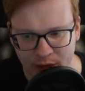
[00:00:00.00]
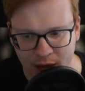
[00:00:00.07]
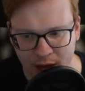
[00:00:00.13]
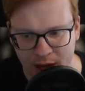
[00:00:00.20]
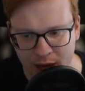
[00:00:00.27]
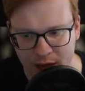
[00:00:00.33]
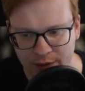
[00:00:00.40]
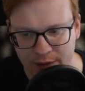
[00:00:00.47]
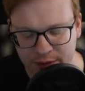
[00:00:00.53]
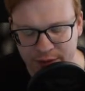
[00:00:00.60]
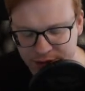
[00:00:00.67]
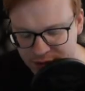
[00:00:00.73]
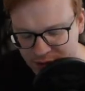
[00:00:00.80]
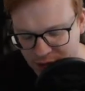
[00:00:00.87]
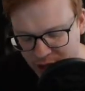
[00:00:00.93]
And
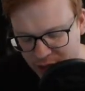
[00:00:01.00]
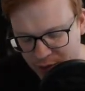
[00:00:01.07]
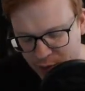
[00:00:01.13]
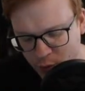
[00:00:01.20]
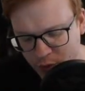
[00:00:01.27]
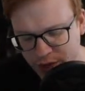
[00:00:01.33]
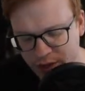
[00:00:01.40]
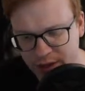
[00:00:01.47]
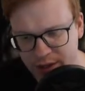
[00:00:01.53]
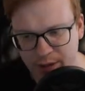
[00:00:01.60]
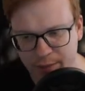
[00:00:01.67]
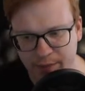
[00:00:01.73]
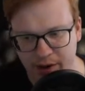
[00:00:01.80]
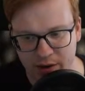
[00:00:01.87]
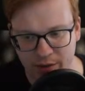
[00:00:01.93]
this time we
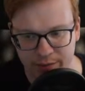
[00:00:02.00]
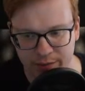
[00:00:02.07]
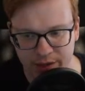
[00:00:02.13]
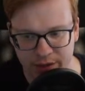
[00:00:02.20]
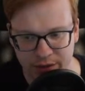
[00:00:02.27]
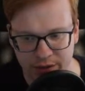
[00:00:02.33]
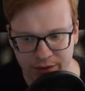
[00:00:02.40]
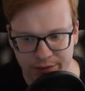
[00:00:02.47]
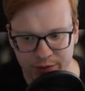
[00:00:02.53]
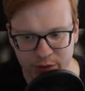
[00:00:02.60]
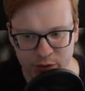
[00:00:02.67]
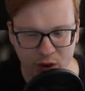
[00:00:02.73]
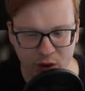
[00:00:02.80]
need a parameter to